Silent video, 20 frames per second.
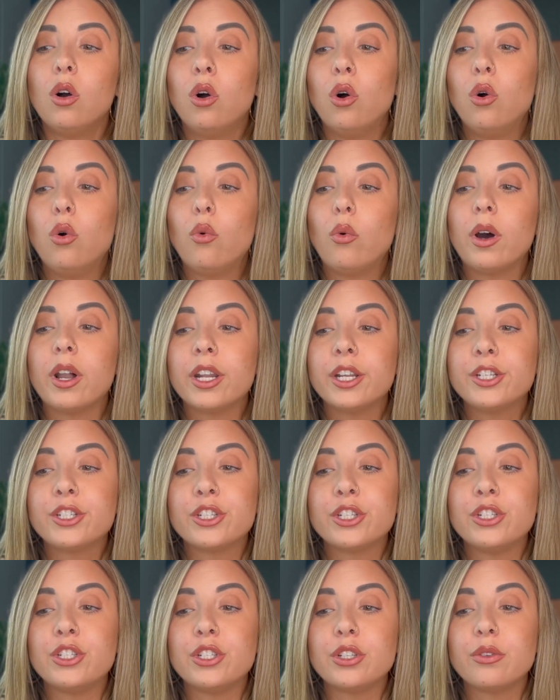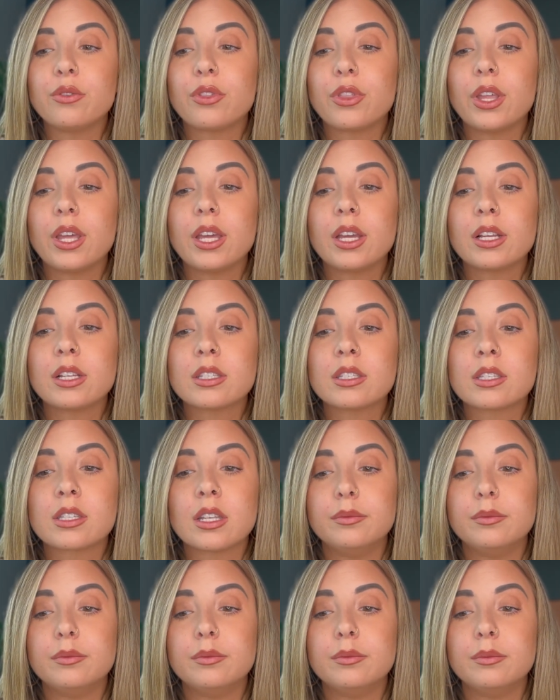wanted to do things
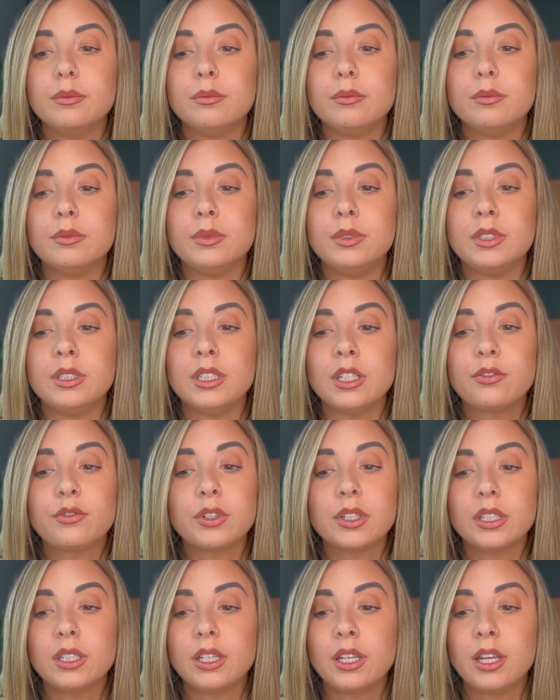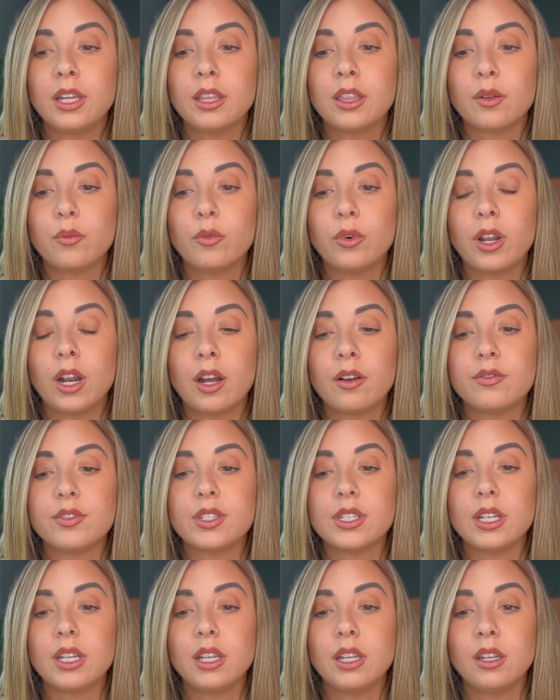differently than what I've
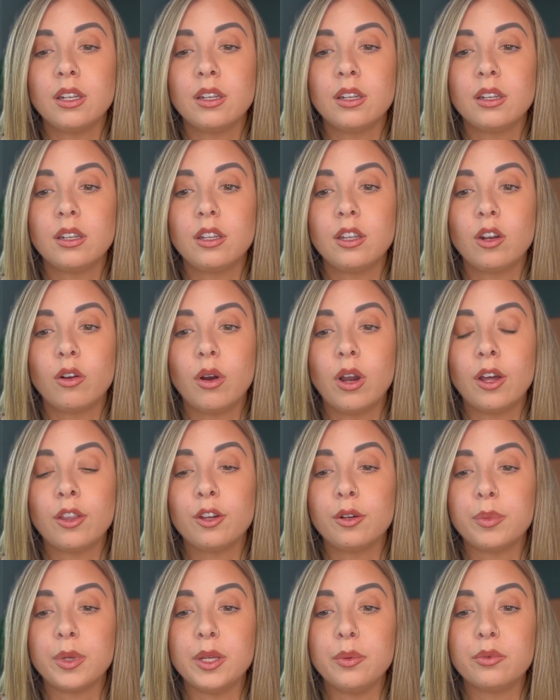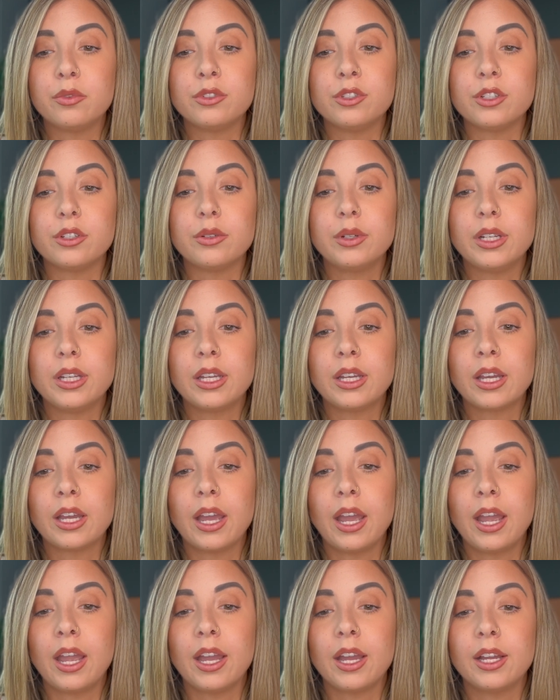seen, you know, other people
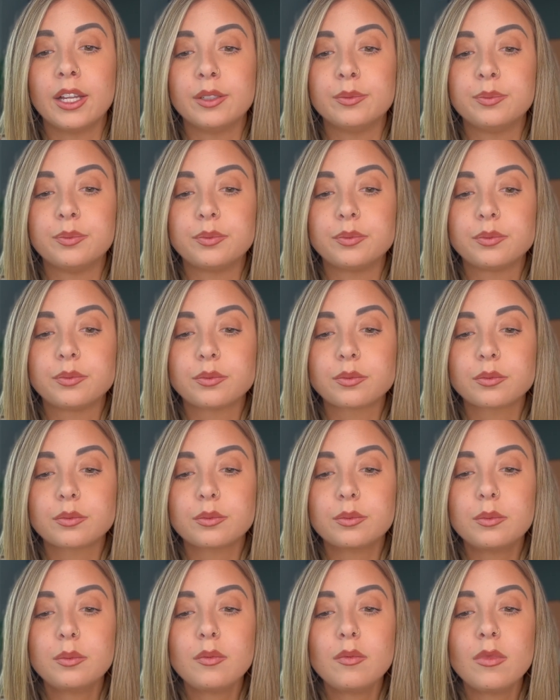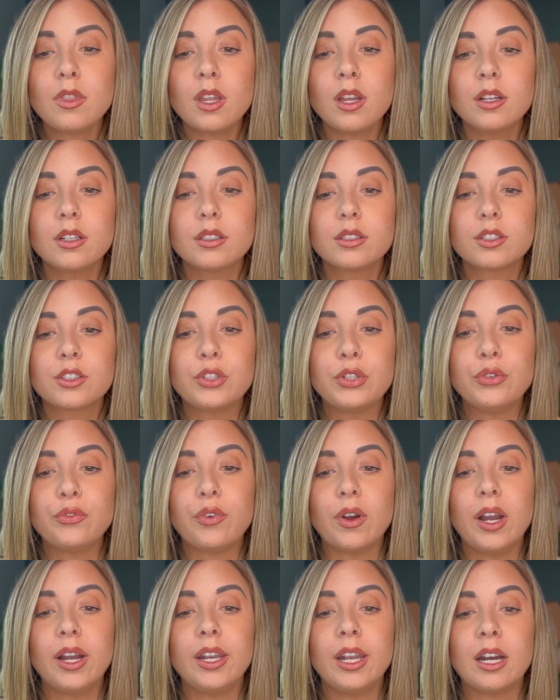doing, and to
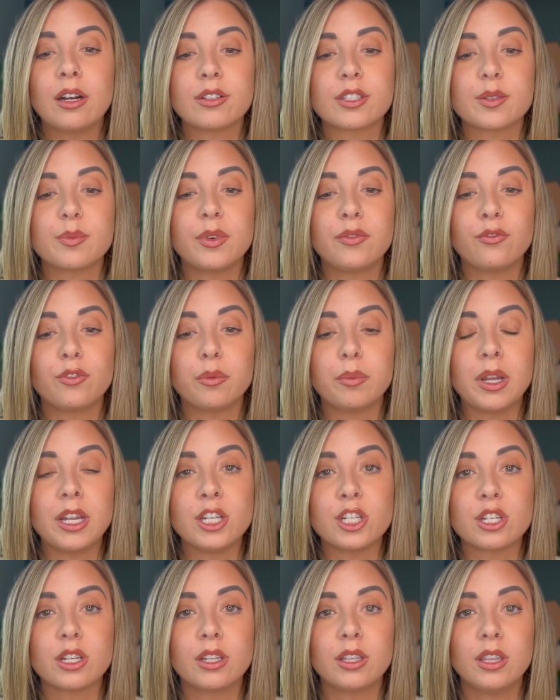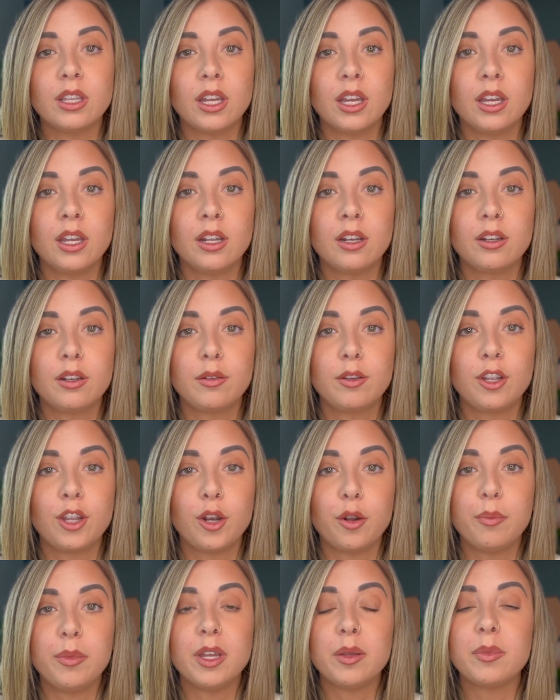find out some information that, you
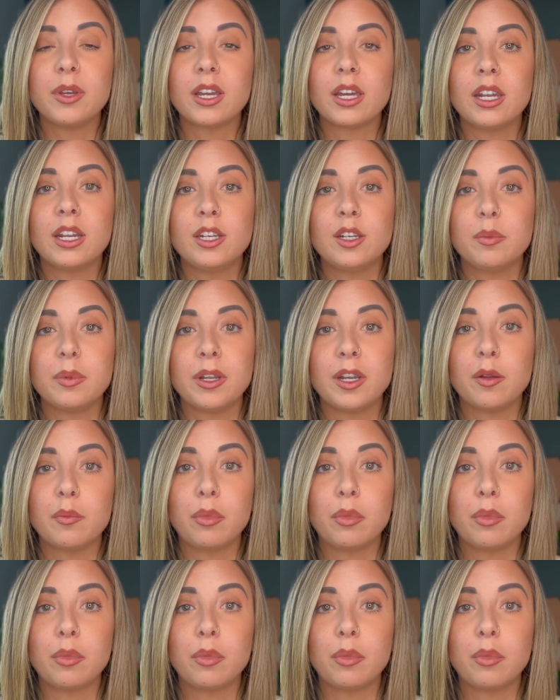know, me being an independent